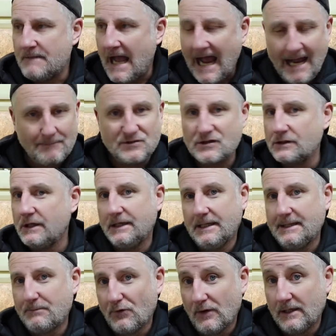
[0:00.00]

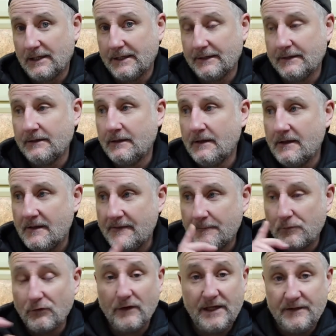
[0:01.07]
Absolutely brilliant. The
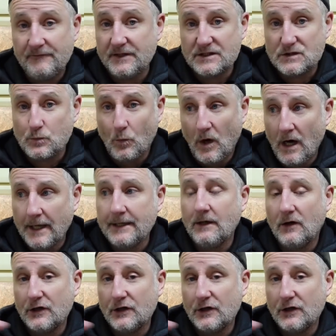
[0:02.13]
previous one,